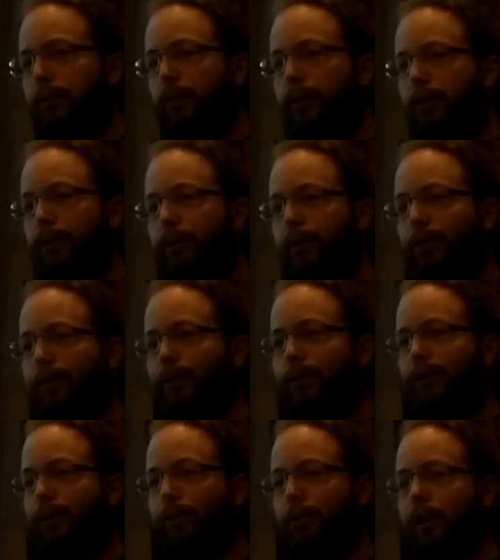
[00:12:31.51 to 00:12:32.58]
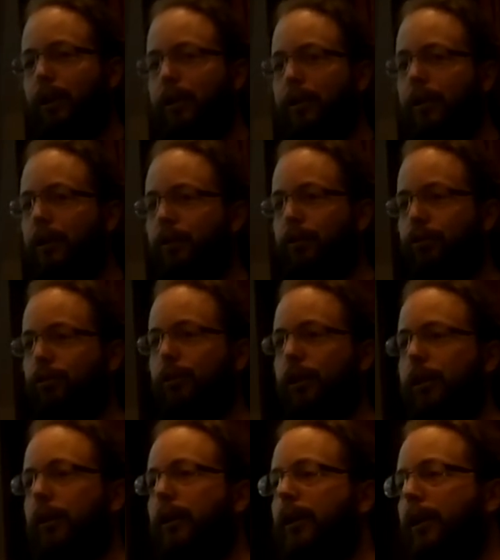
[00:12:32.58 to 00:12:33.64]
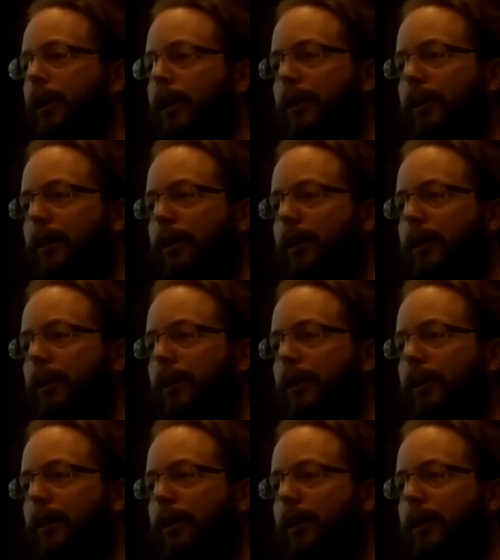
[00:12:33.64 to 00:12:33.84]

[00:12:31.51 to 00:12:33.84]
uh, as well in the industrial era,